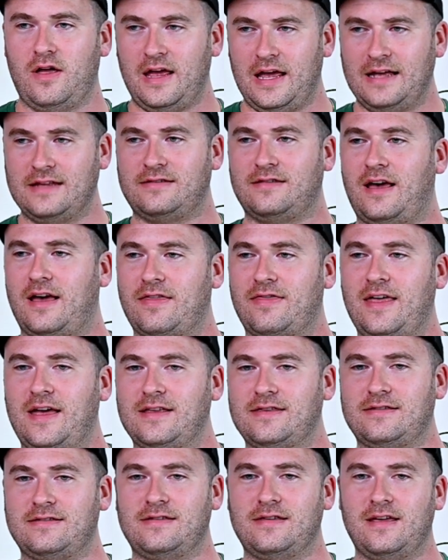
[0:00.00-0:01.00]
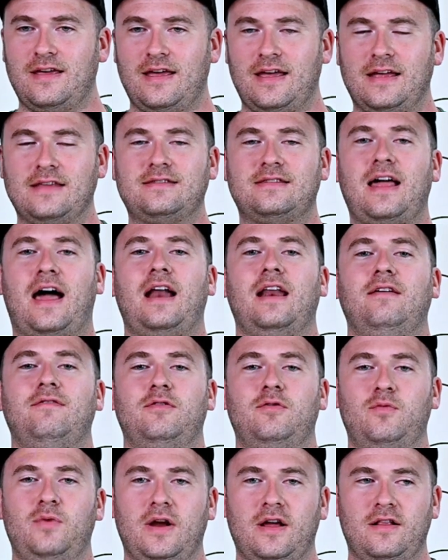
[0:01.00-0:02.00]
It's like it's not
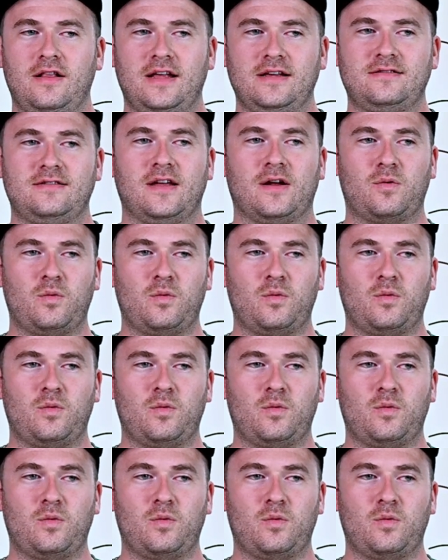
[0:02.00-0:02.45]
even realistic.